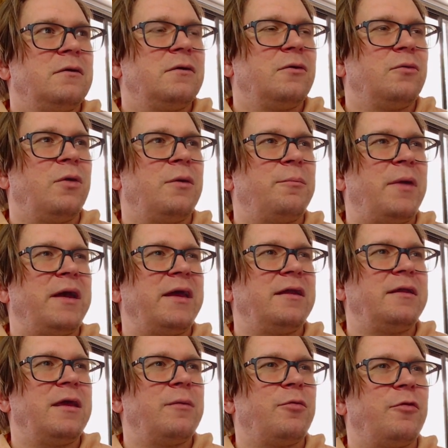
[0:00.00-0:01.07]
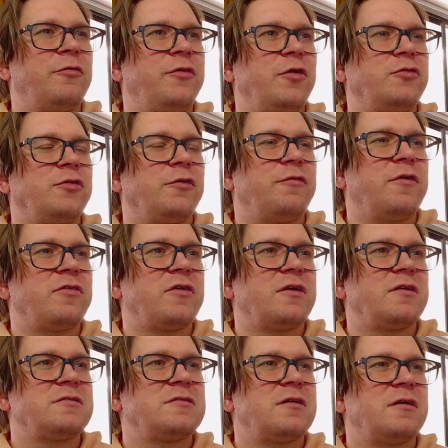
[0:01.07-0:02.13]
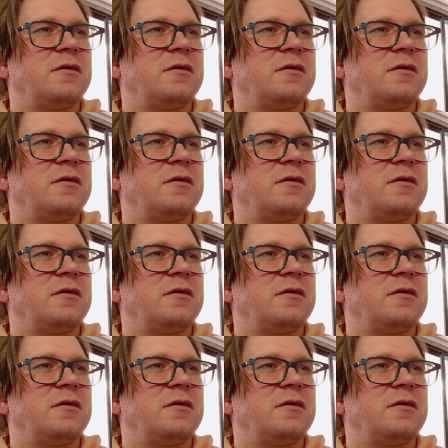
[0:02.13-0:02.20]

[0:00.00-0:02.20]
What might enable future visits?